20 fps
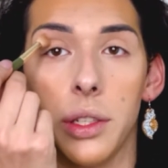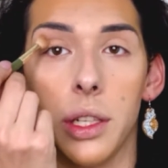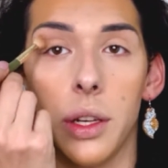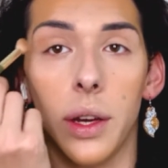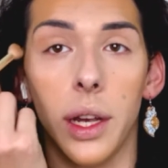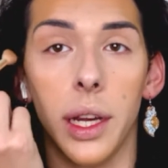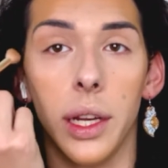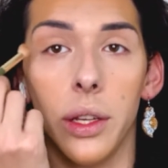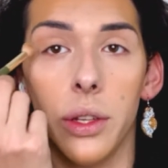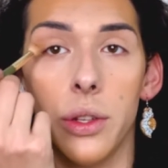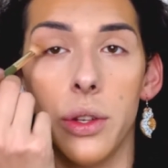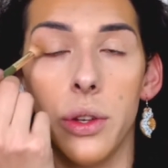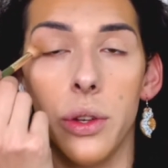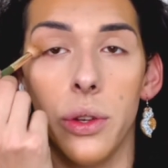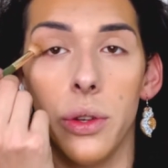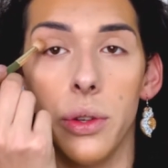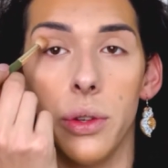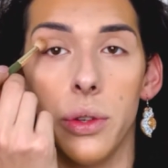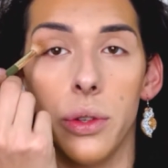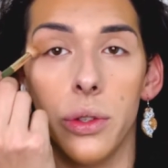Now I
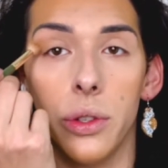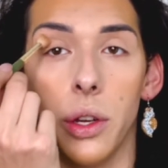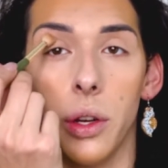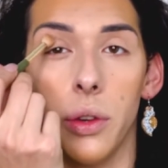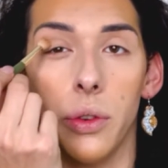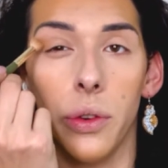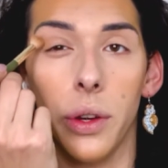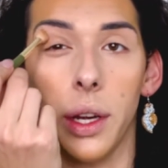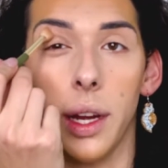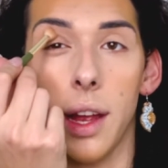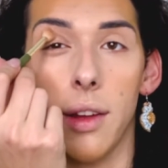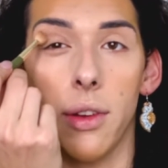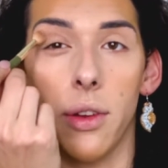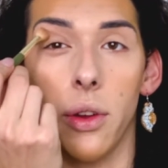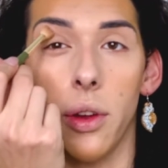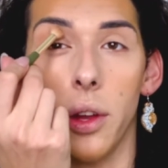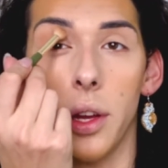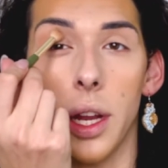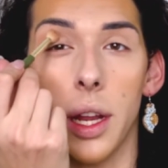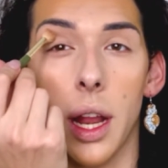don't really have
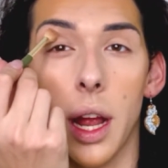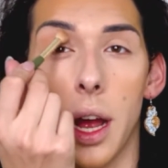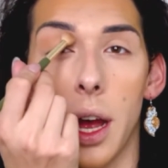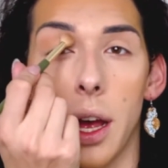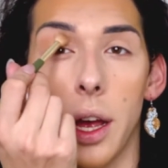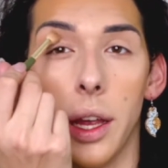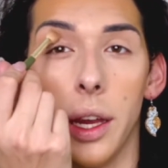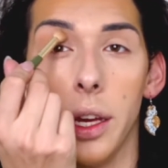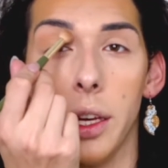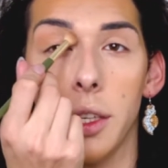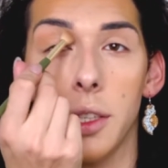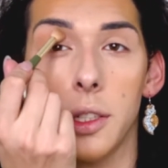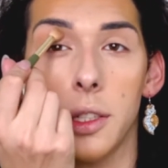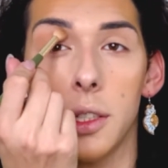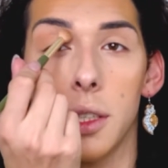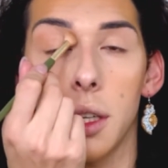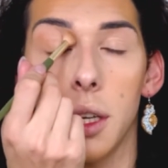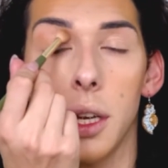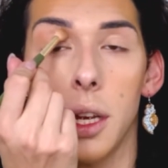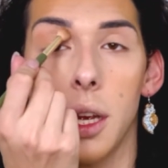hooded
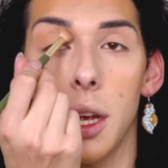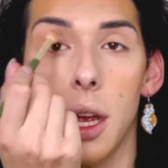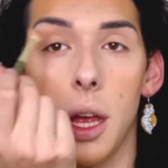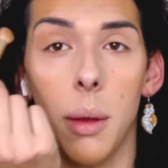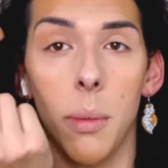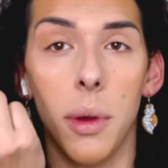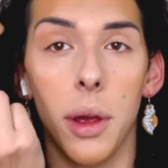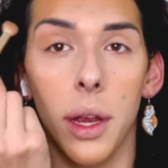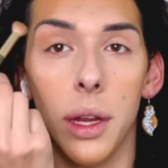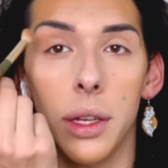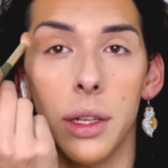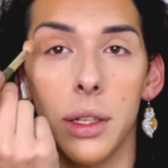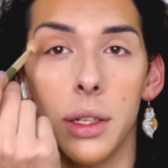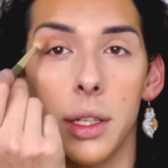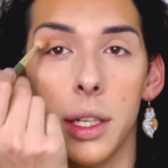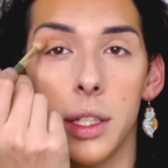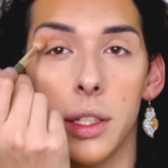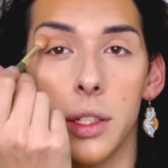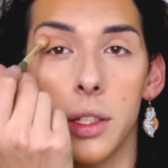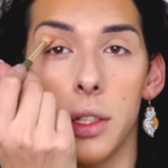eyes, but
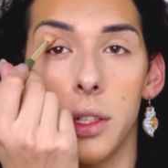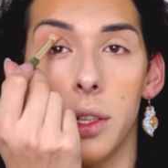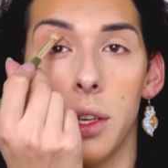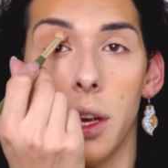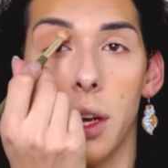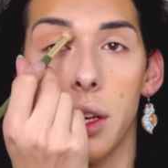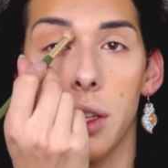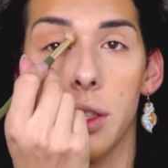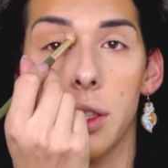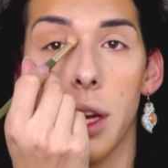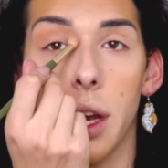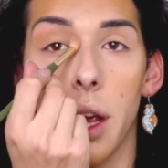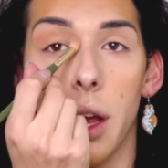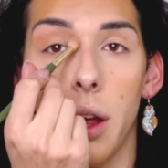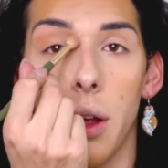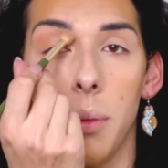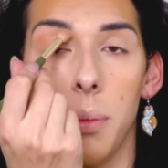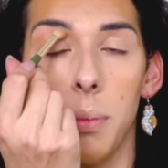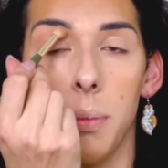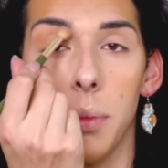this does
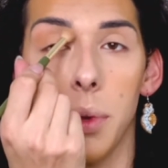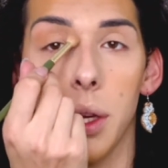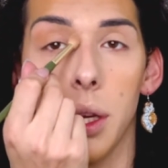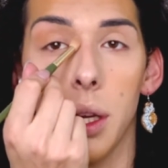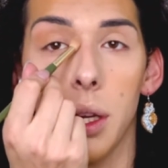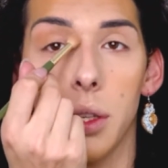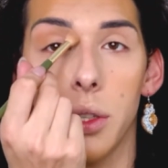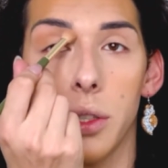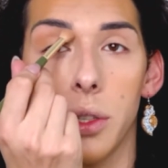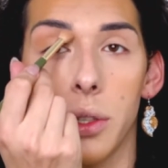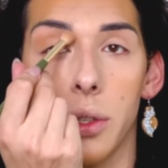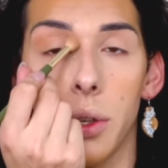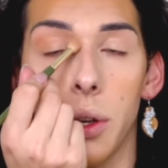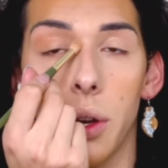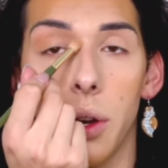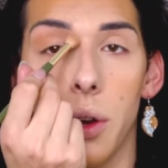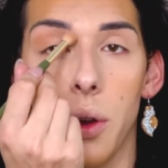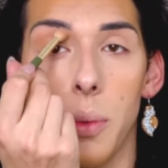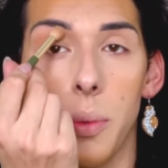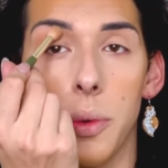help me to
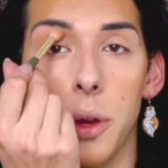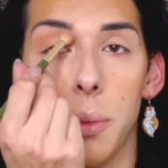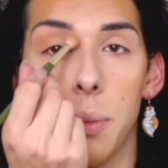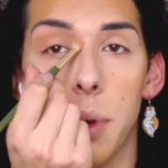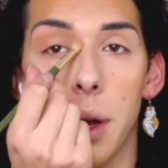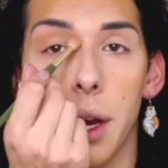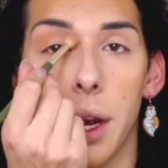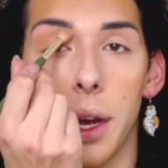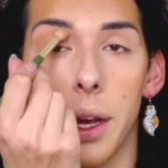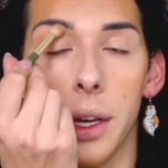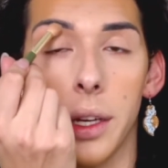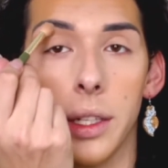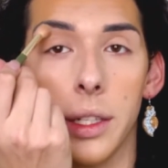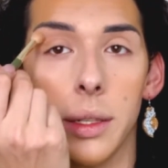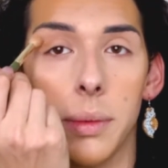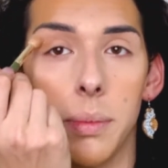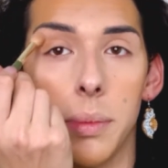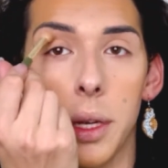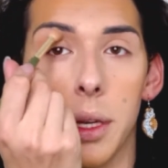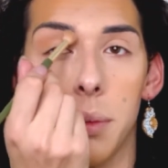open up my eyes a
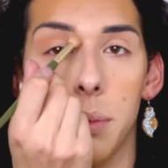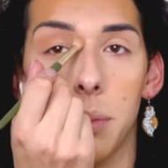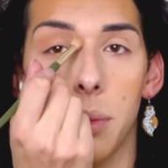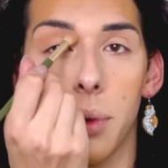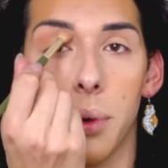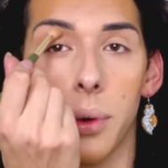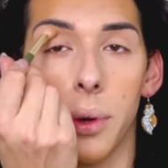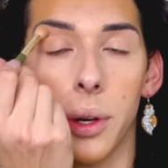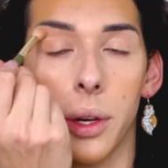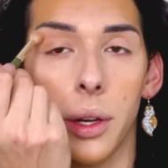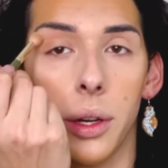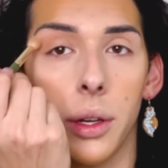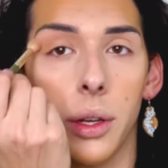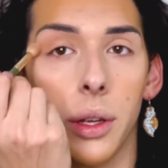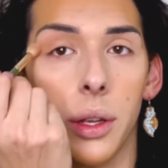bit more